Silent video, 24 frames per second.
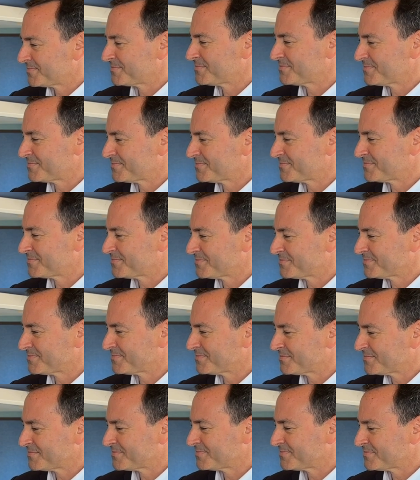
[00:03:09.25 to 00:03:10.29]

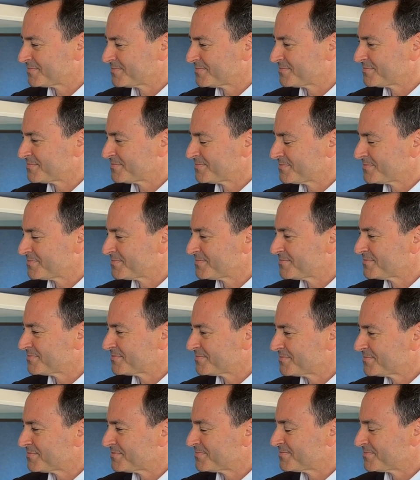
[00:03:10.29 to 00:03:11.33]

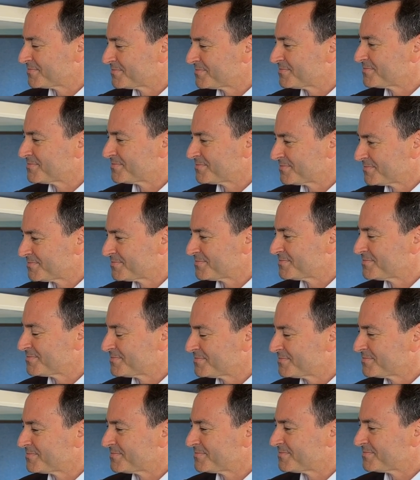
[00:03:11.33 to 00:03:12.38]

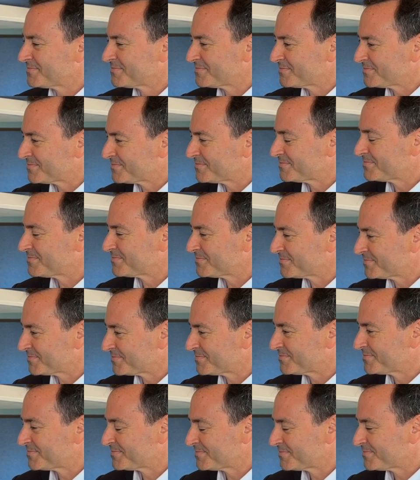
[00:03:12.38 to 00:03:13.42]

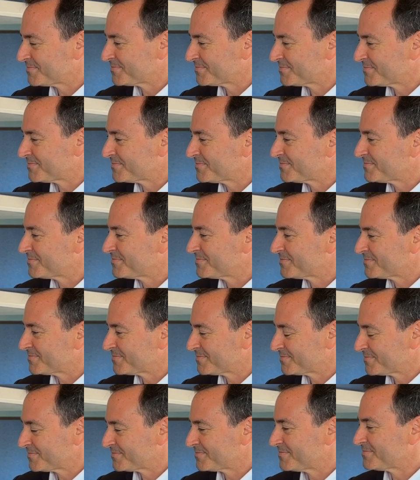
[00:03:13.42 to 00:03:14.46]

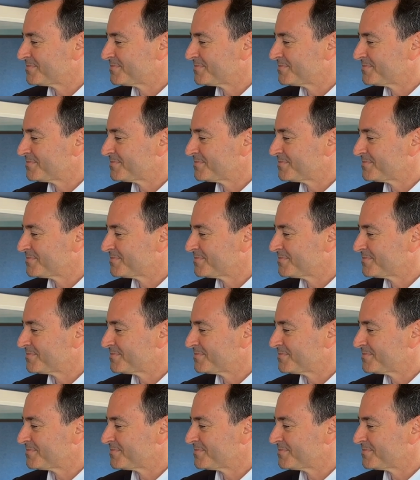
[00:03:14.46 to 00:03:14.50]
No words are spoken by the person on screen.